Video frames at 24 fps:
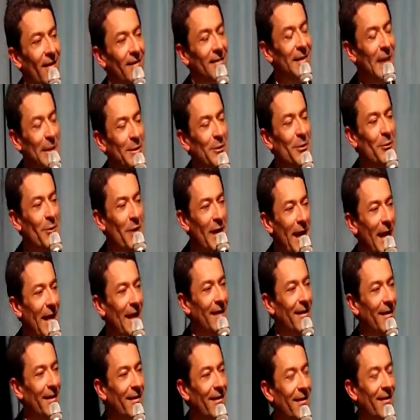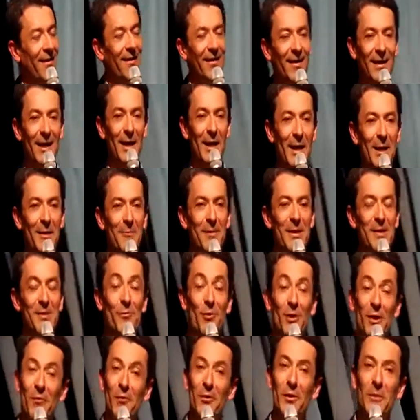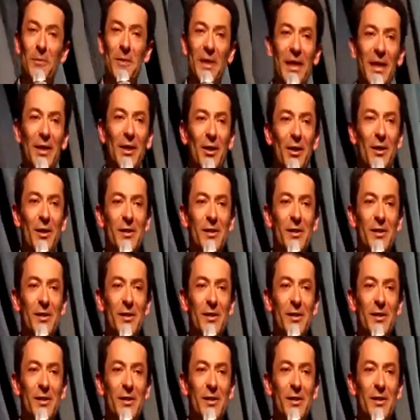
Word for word: Dr. Rad. Um, it's wonderful to be here.